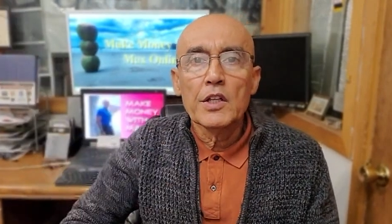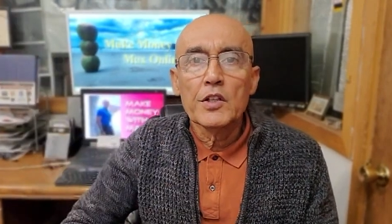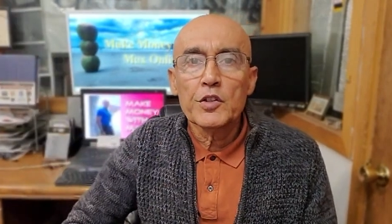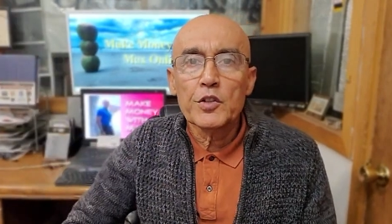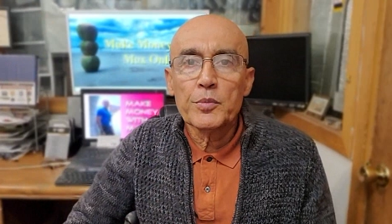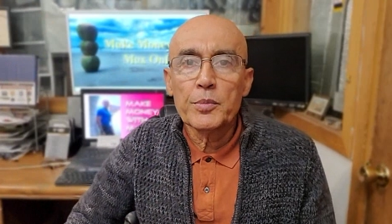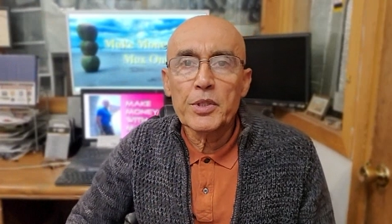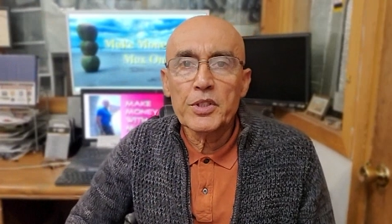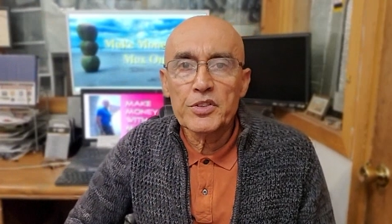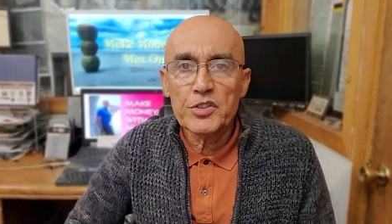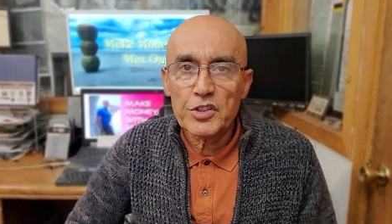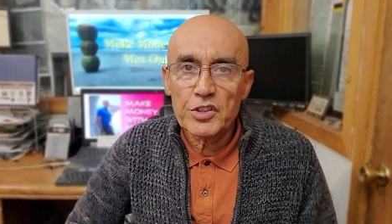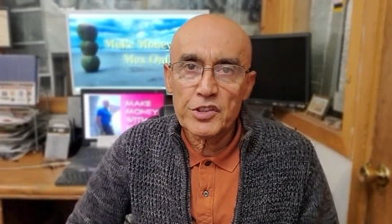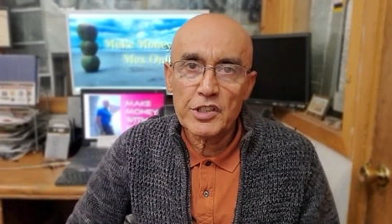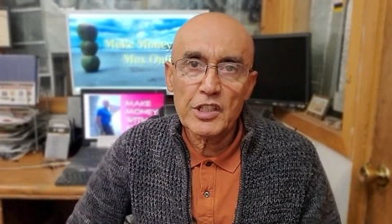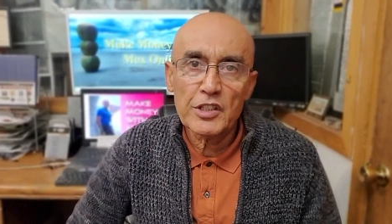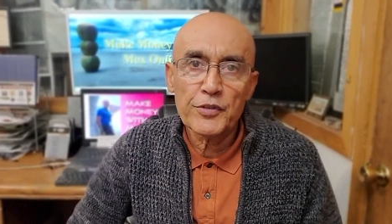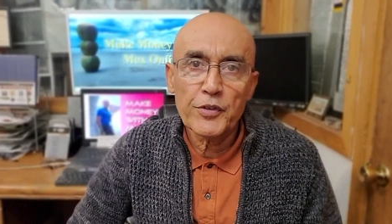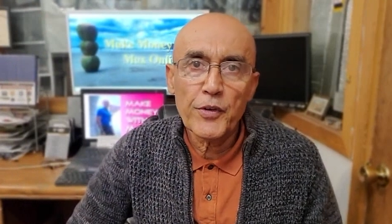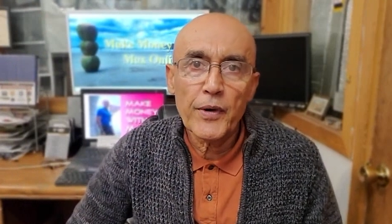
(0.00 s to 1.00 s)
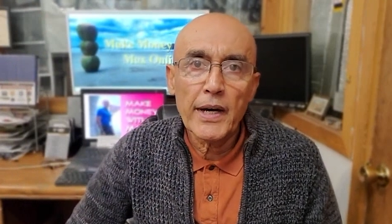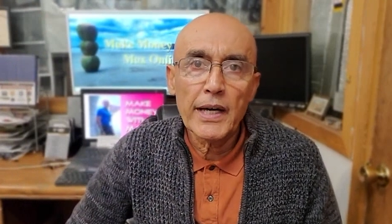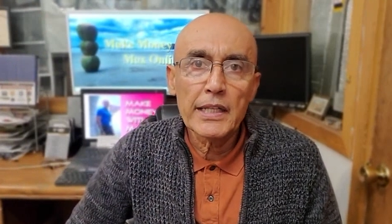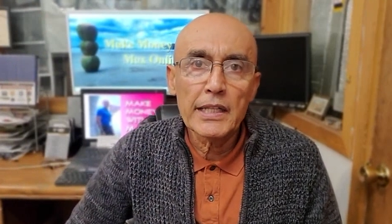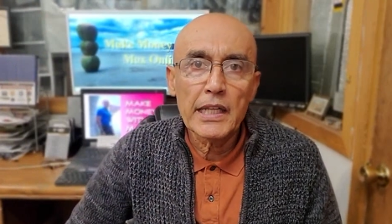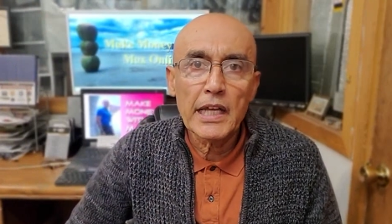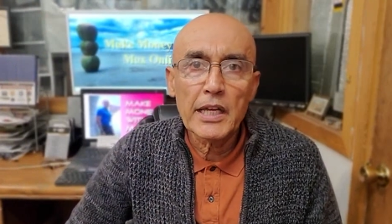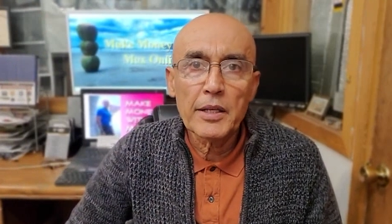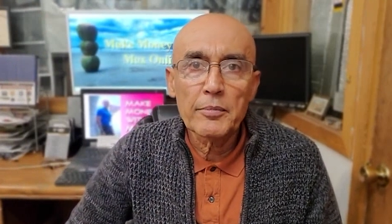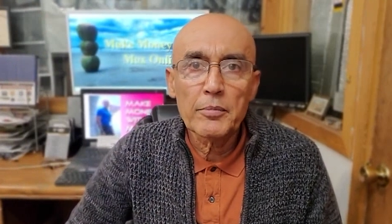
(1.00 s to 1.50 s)
to be a successful
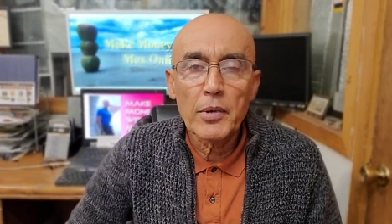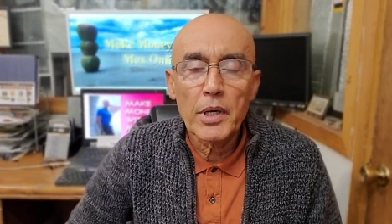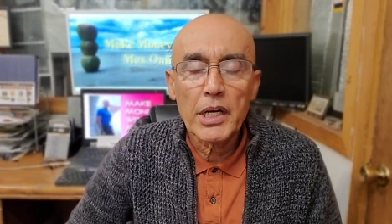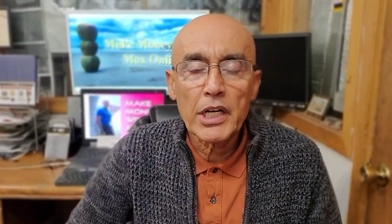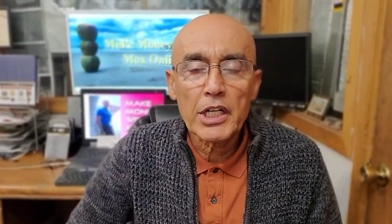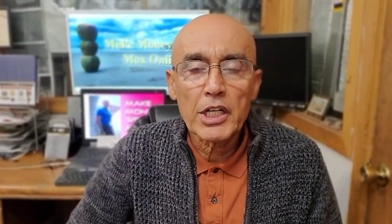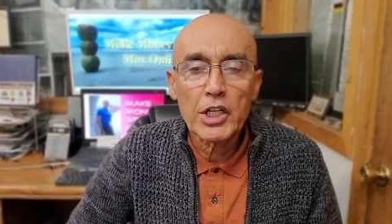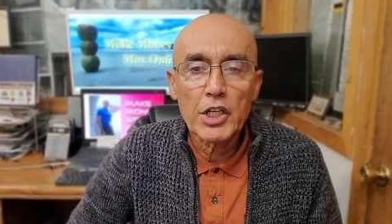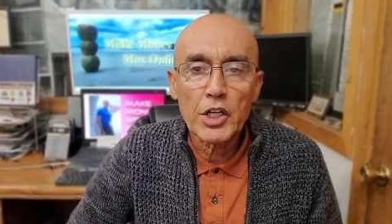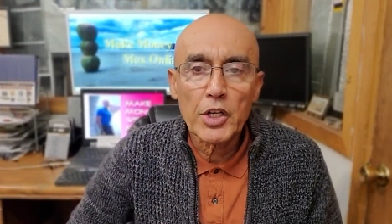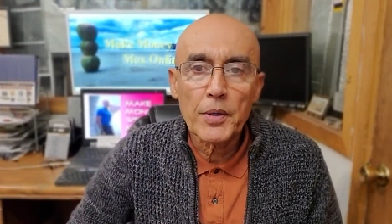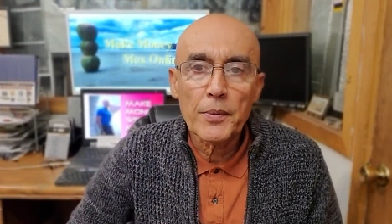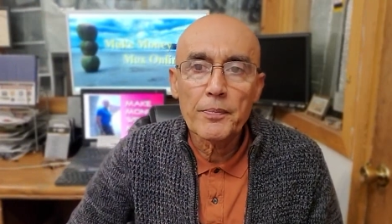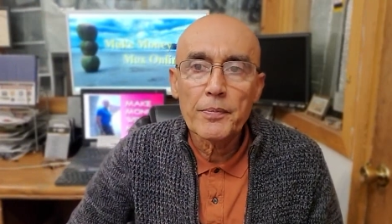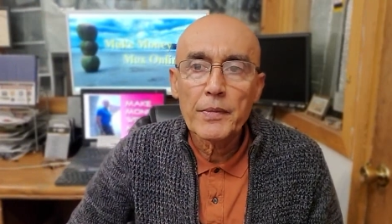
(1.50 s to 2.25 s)
online marketer.